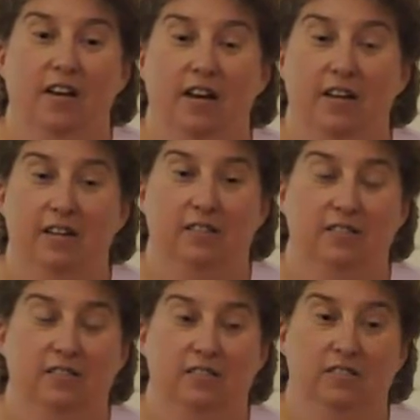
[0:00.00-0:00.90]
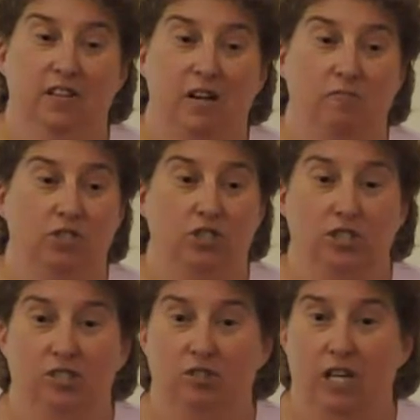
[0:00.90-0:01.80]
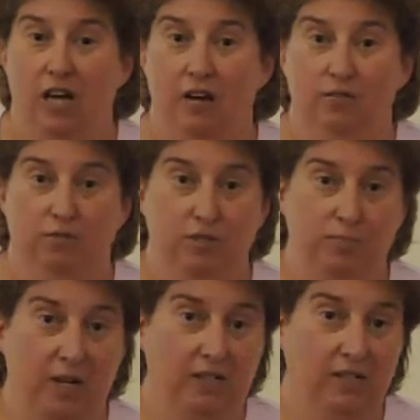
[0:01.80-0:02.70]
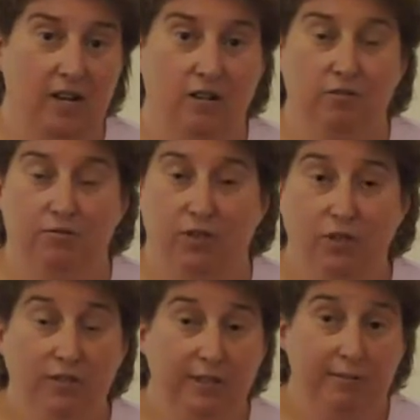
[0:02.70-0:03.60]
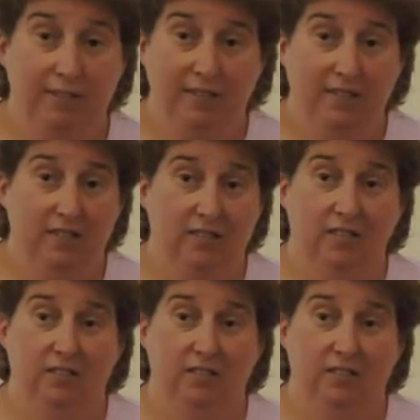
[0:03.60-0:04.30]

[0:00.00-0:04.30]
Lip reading: And it was just out of respect and honor for her that we did it.